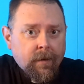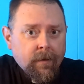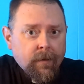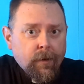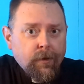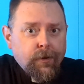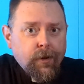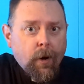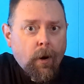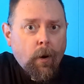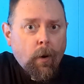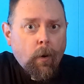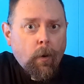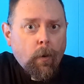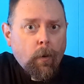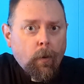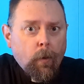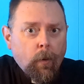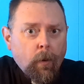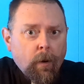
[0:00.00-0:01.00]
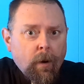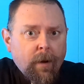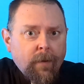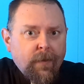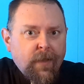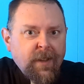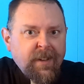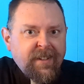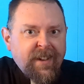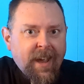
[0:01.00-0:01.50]
"The toll
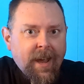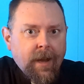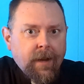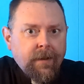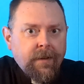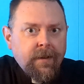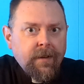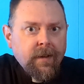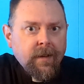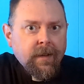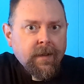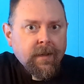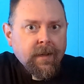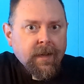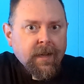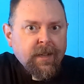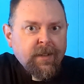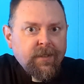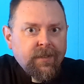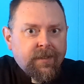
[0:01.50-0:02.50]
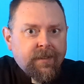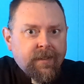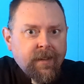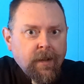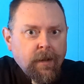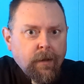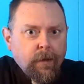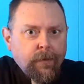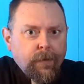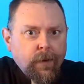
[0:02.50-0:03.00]
of the dead, in
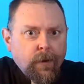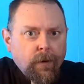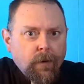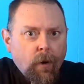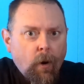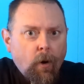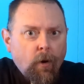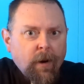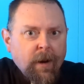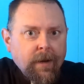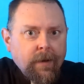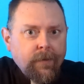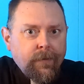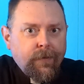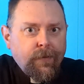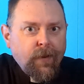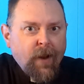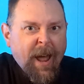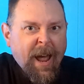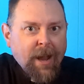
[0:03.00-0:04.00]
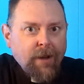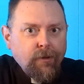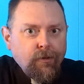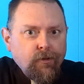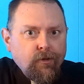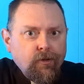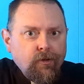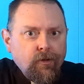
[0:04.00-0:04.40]
silver or in flesh."